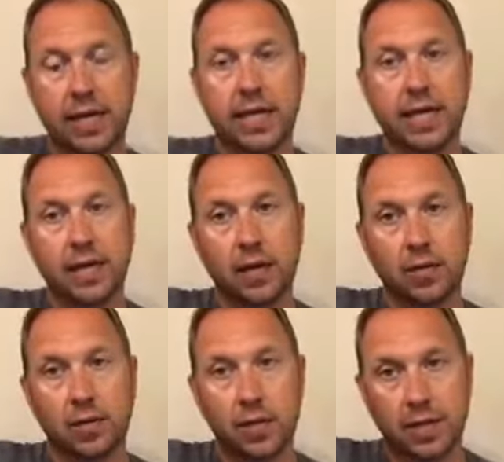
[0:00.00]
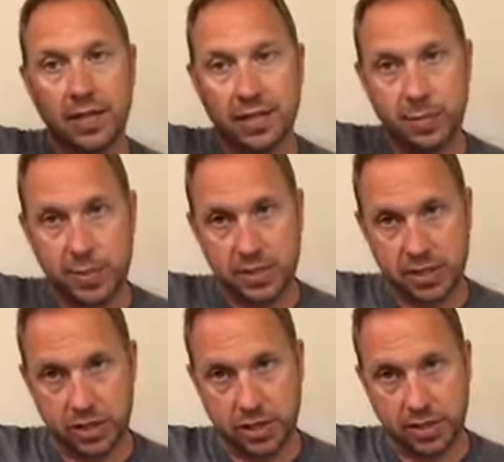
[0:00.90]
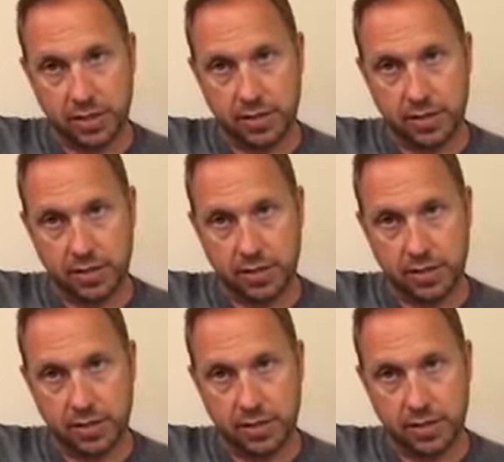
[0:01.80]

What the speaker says: Heel is a position.